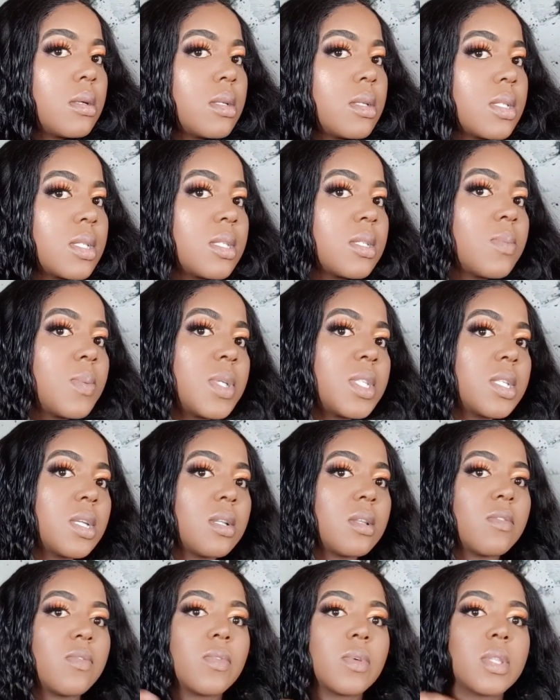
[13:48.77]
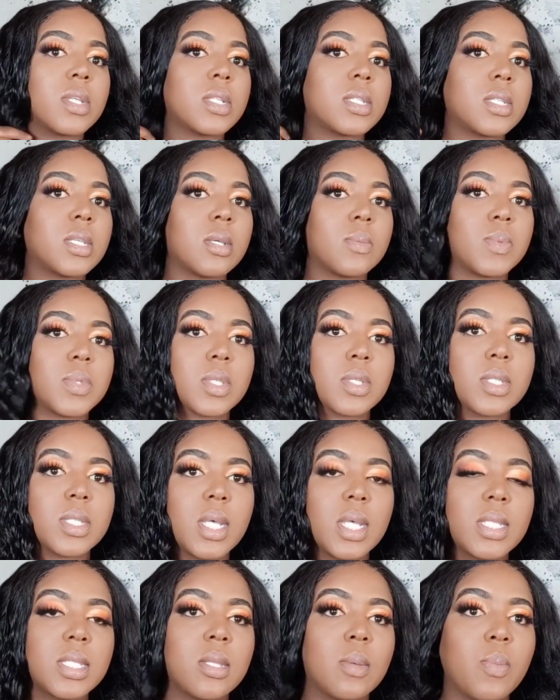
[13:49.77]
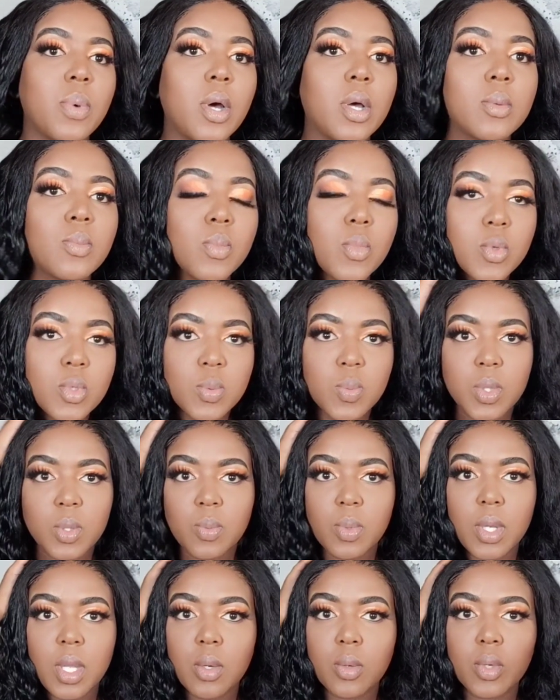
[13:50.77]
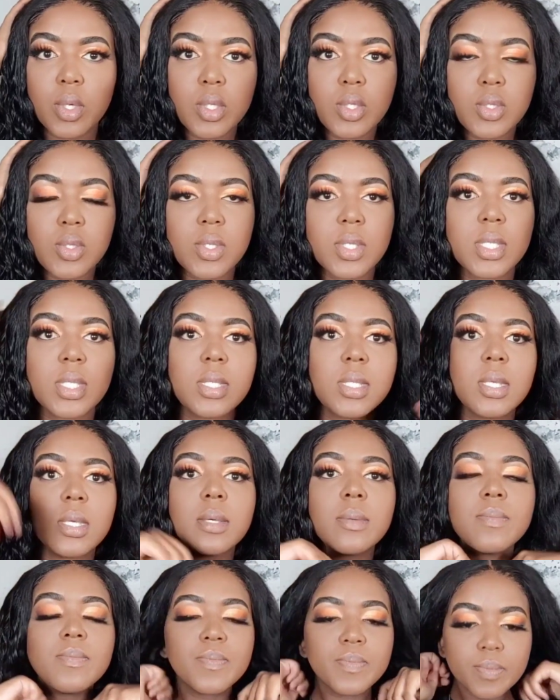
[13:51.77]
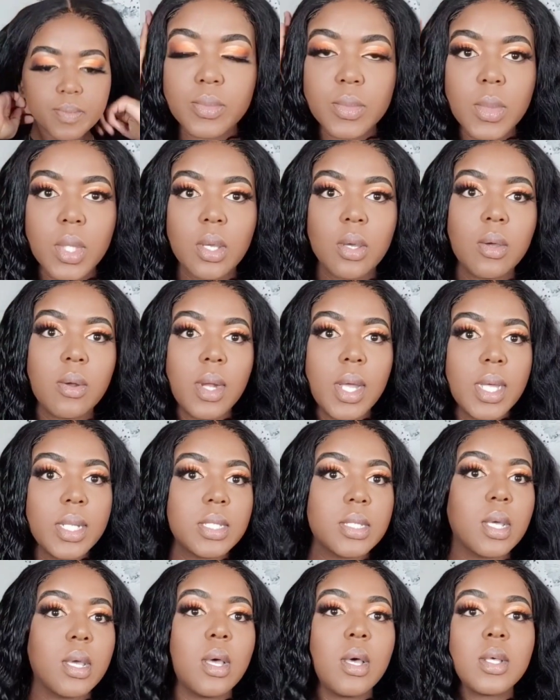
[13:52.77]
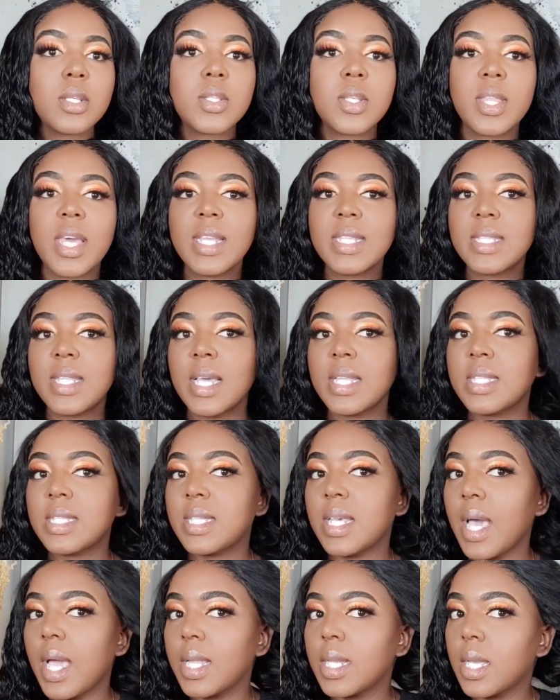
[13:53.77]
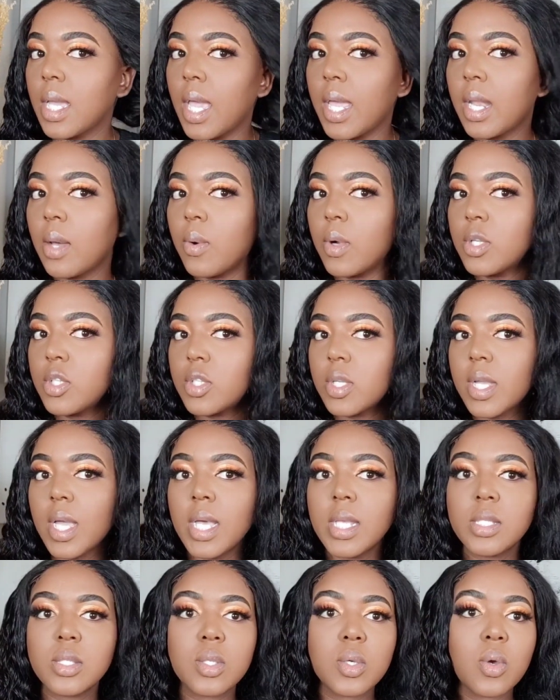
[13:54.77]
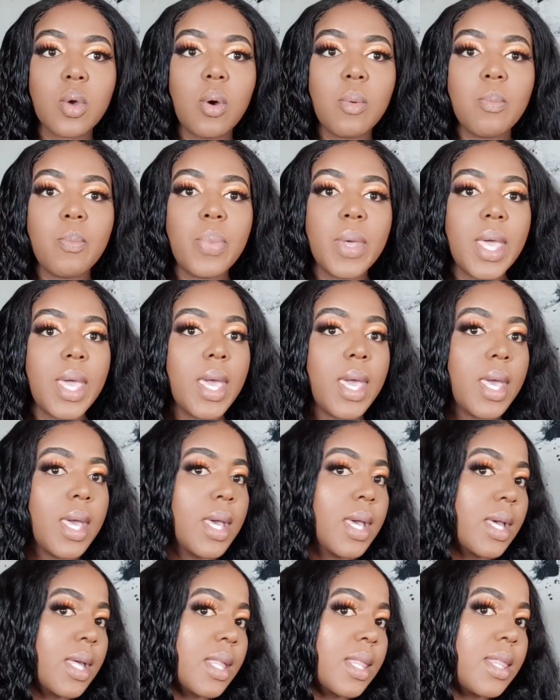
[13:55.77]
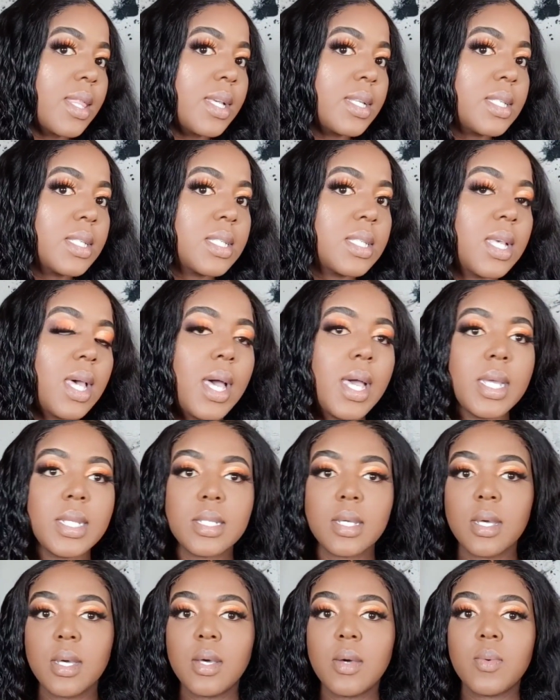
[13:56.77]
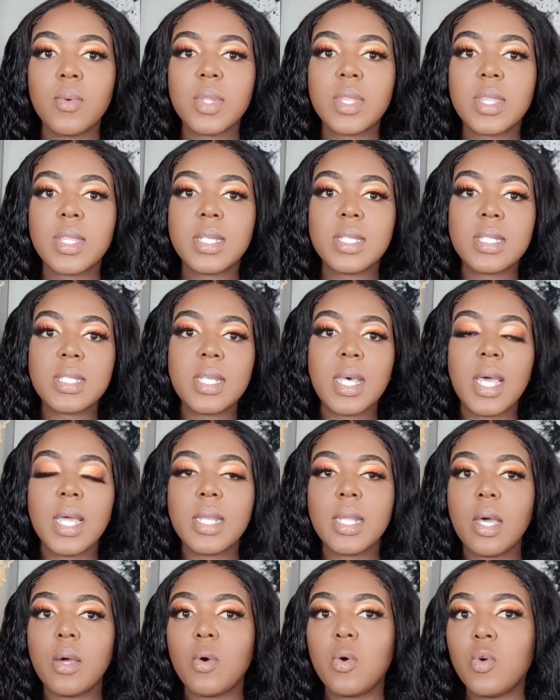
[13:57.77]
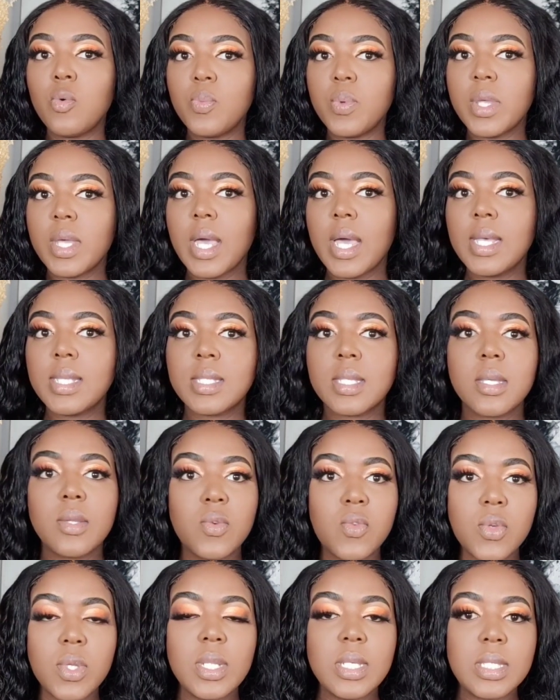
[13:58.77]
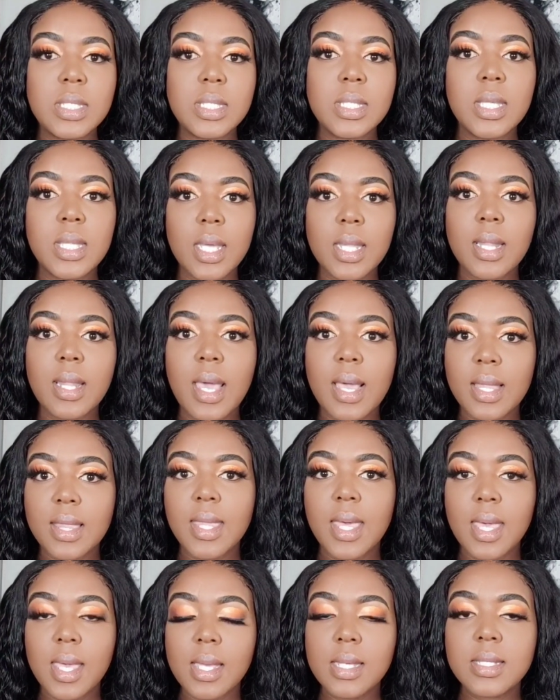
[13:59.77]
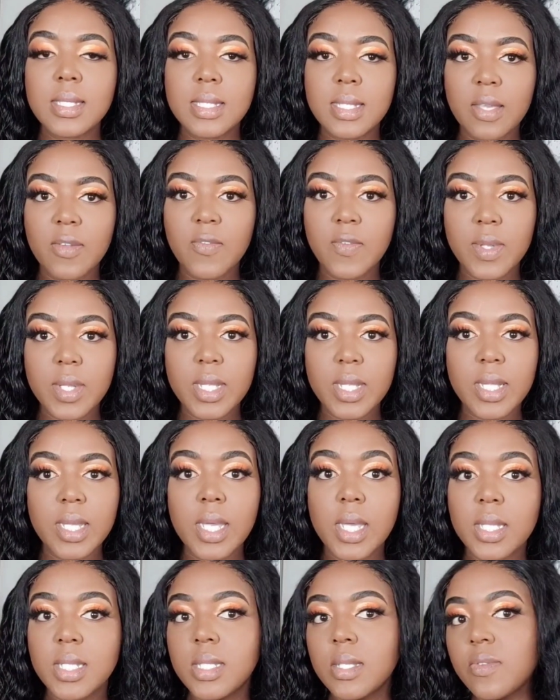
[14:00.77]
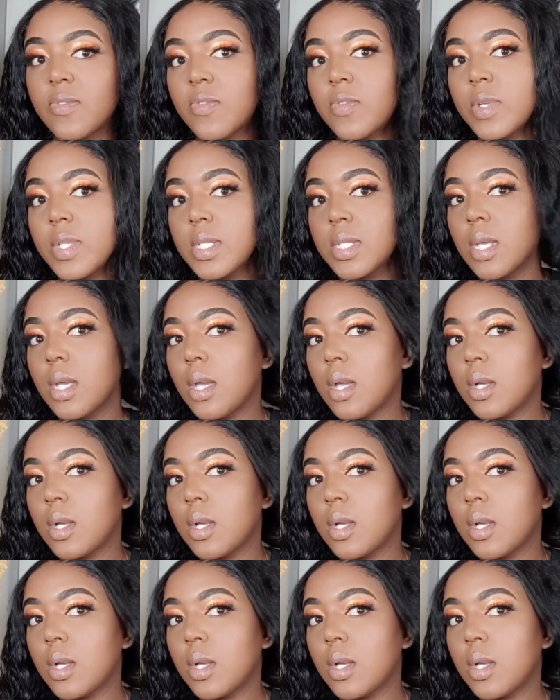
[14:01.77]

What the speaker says: Especially for the tips, because that's the part most people are going to see. All right, so that's that side, and I want you guys to compare this side with this side. I hope you guys can really see that like there is definitely a difference.